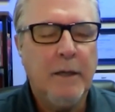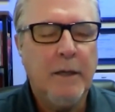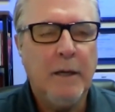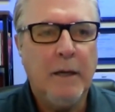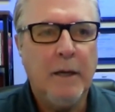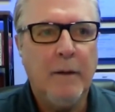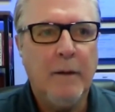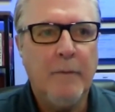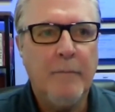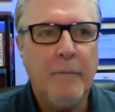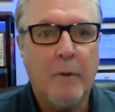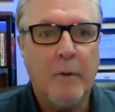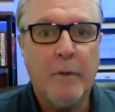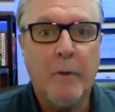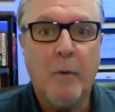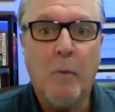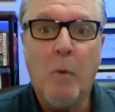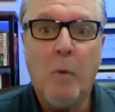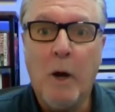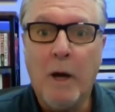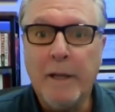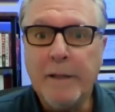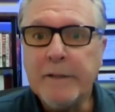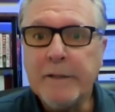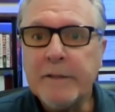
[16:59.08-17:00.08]
or the one.
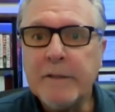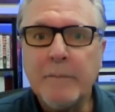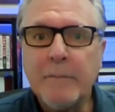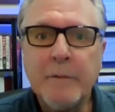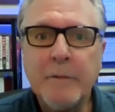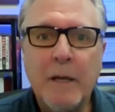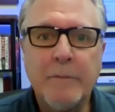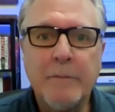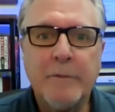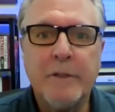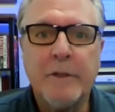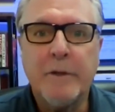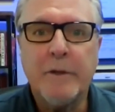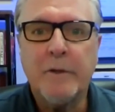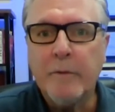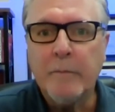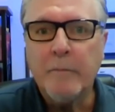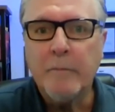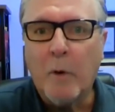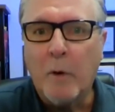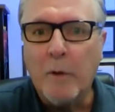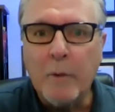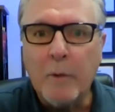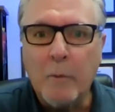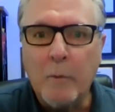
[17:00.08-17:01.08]
Sometimes there's
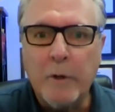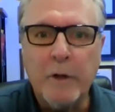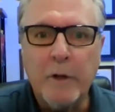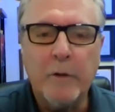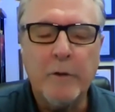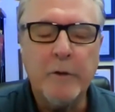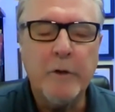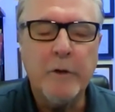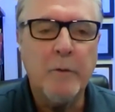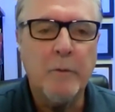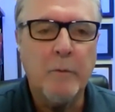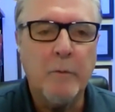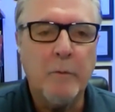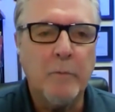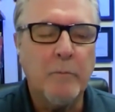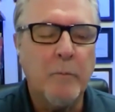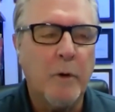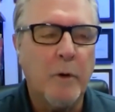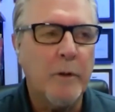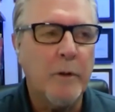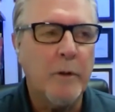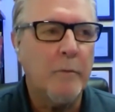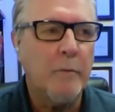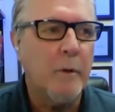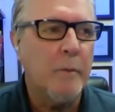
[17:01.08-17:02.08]
more than one owner or more
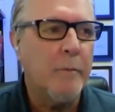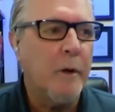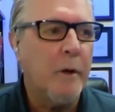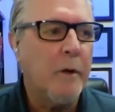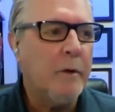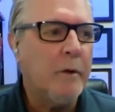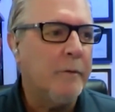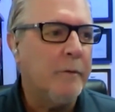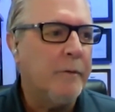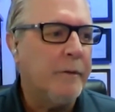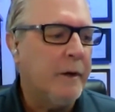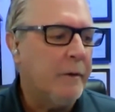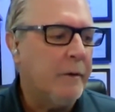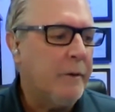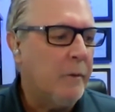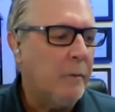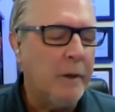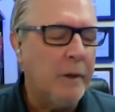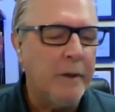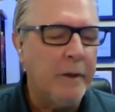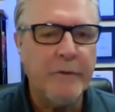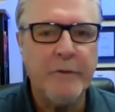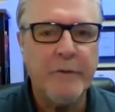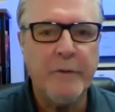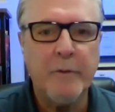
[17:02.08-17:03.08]
than one broker. They're the
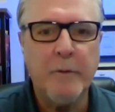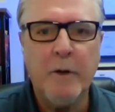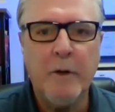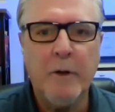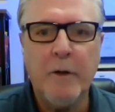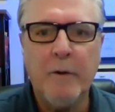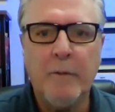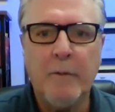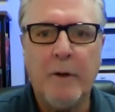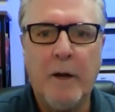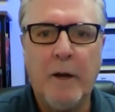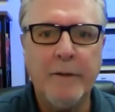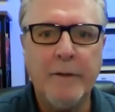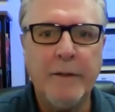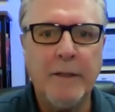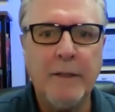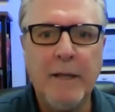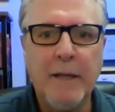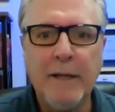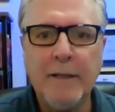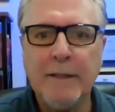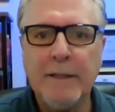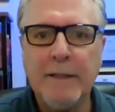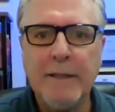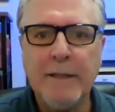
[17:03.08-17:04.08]
ones who are on the
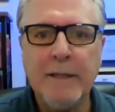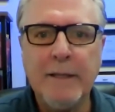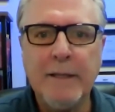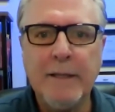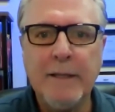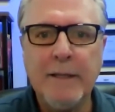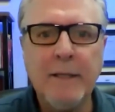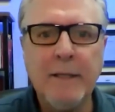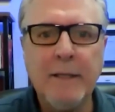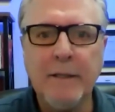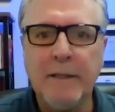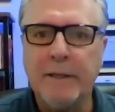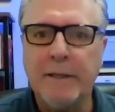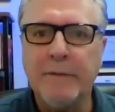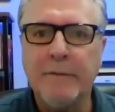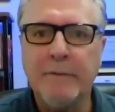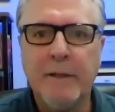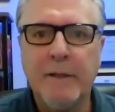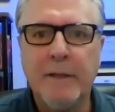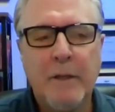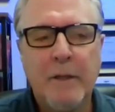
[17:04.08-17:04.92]
line legally, and